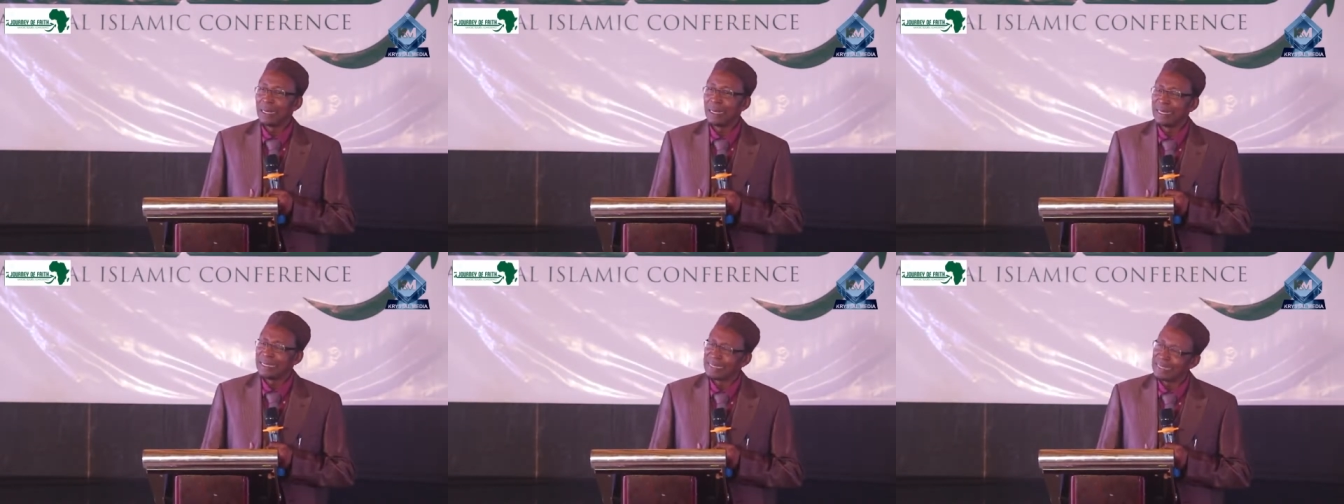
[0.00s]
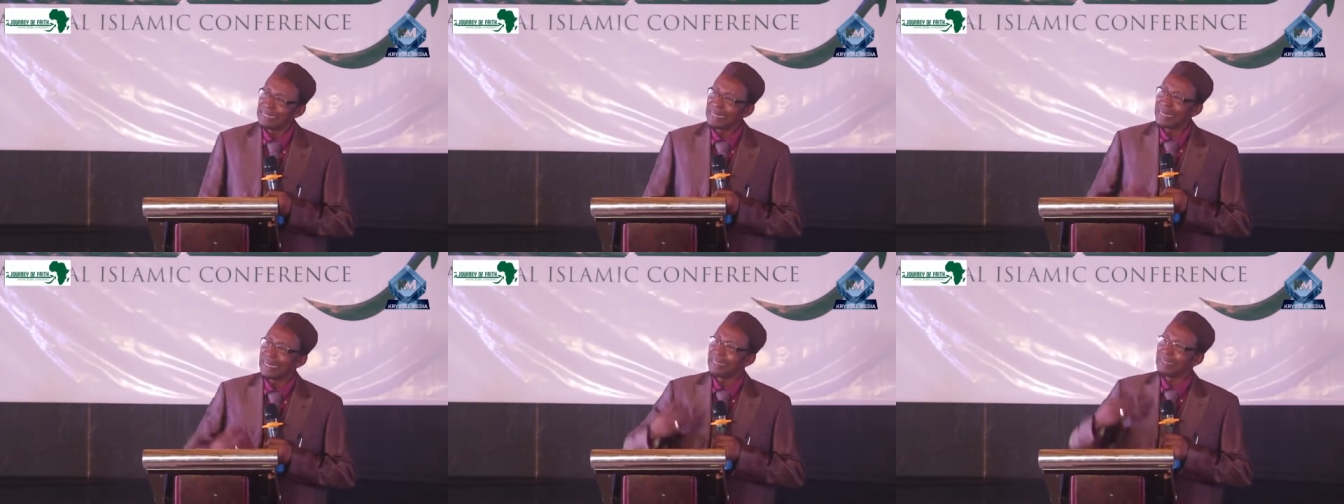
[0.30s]
is
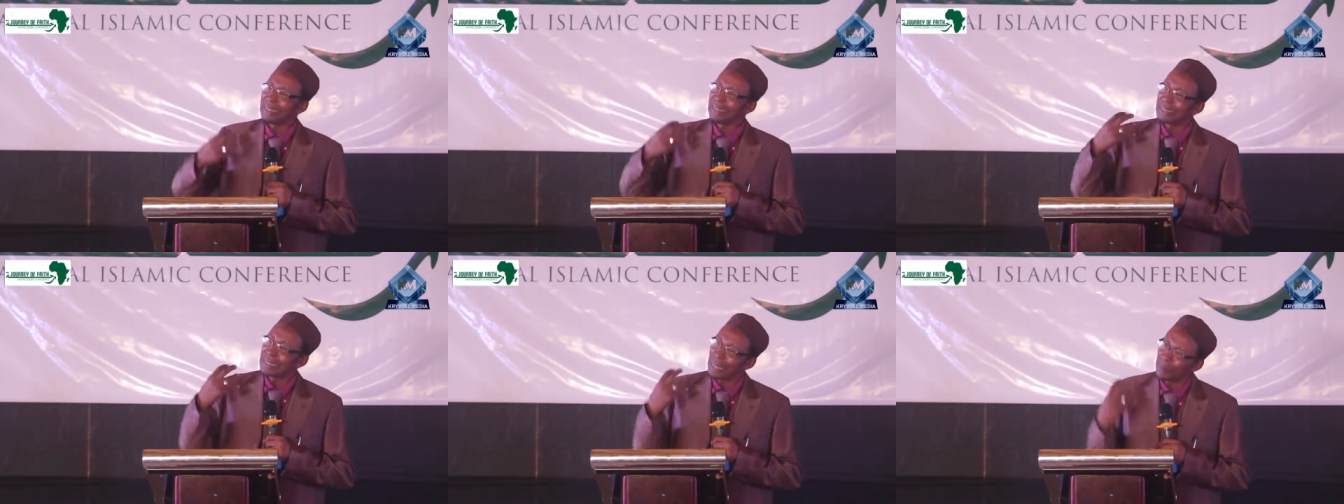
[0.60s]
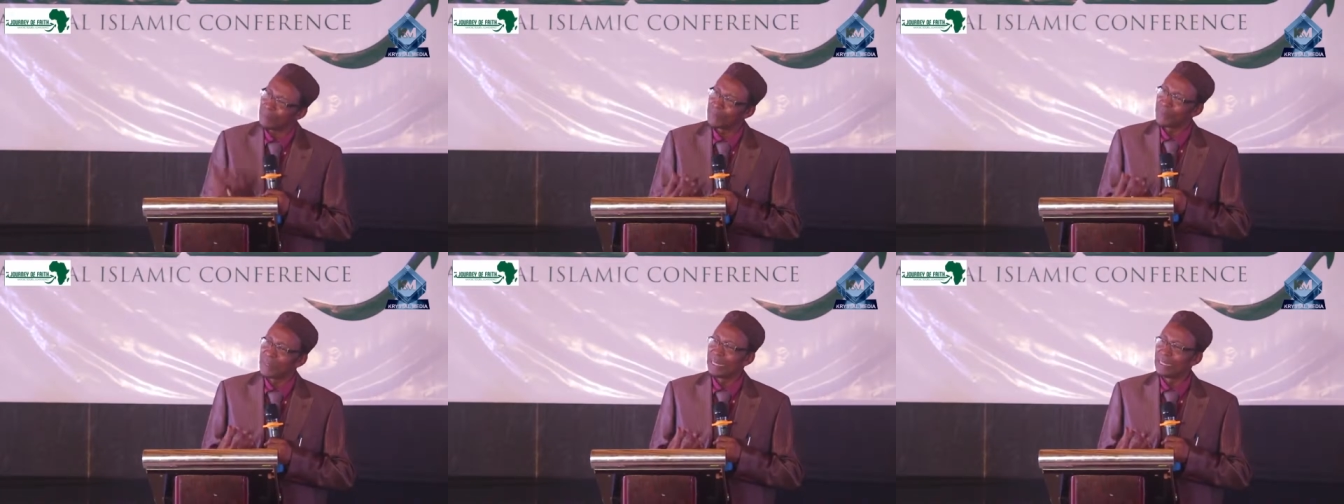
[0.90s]

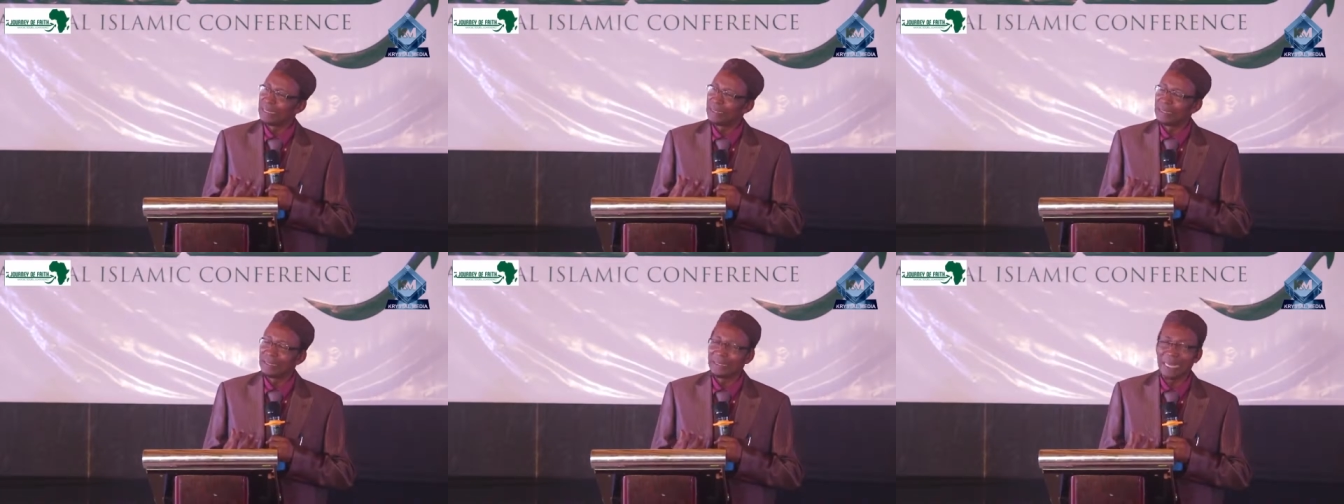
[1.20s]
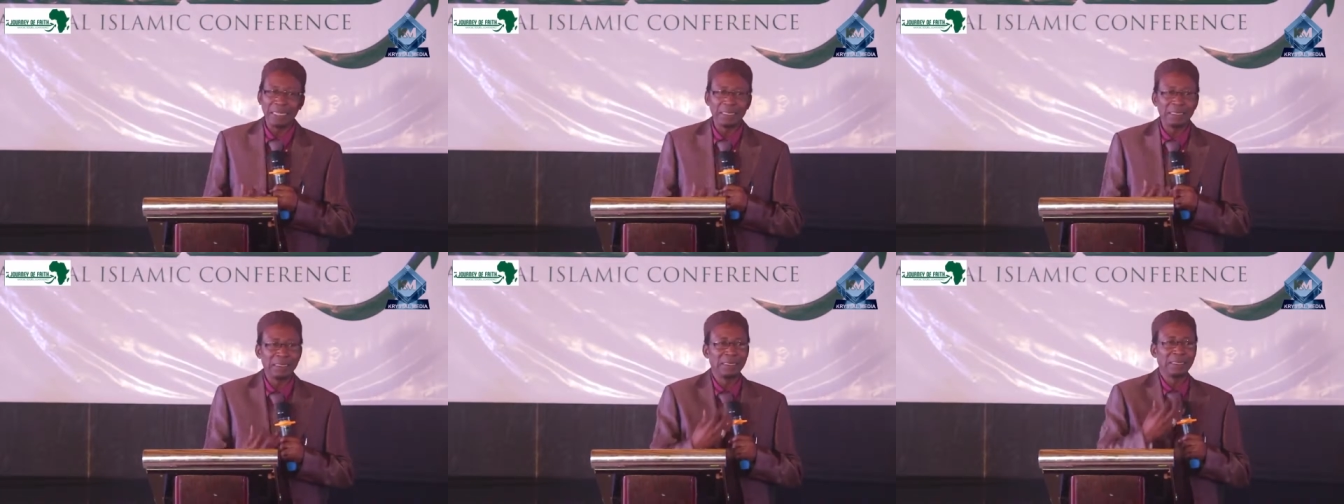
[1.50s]
something
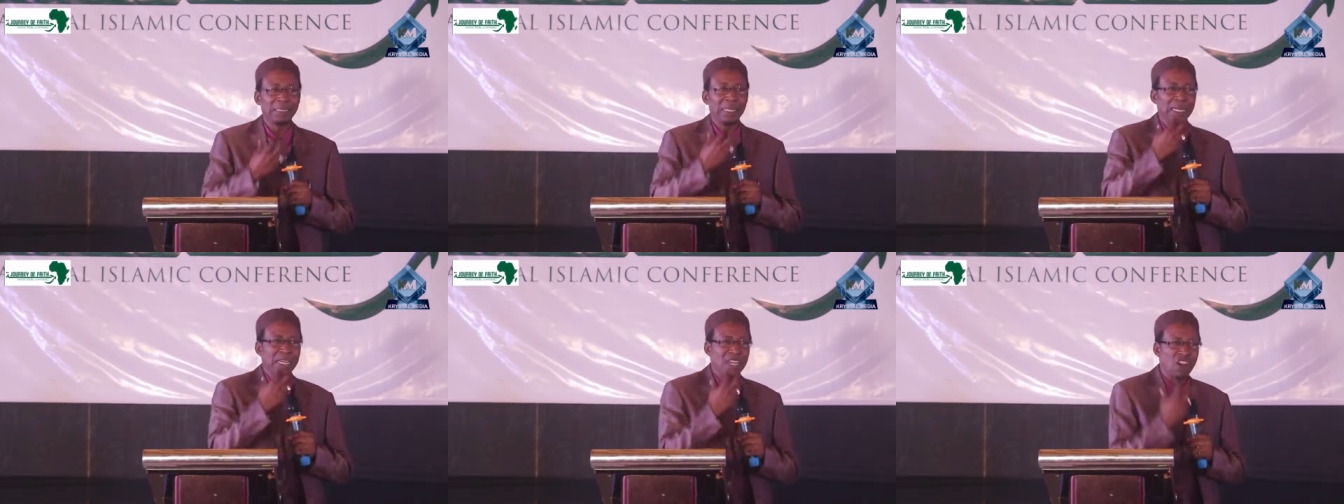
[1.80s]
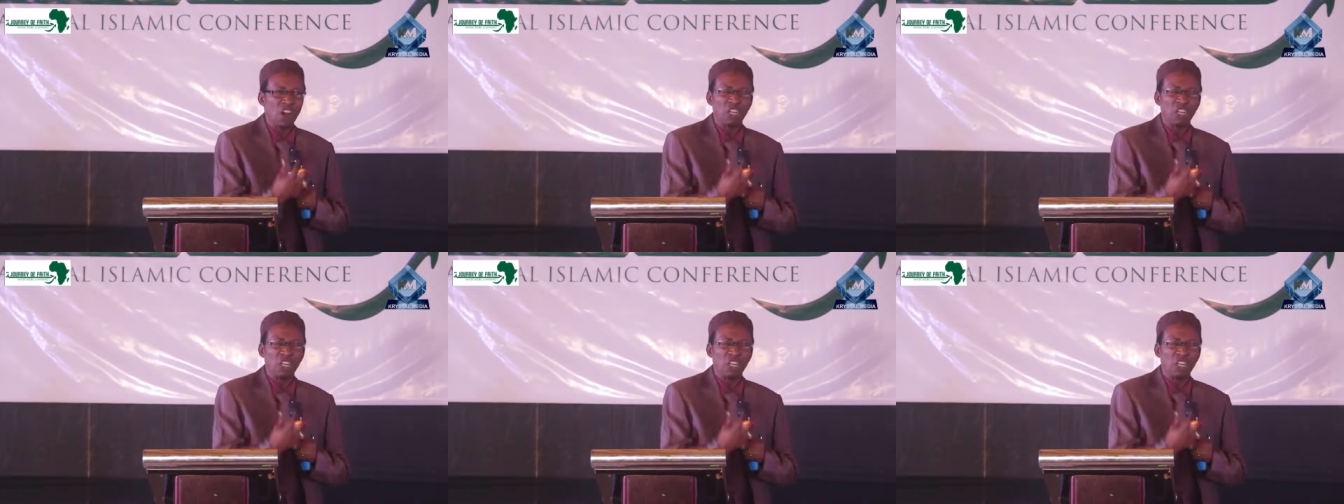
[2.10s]
that the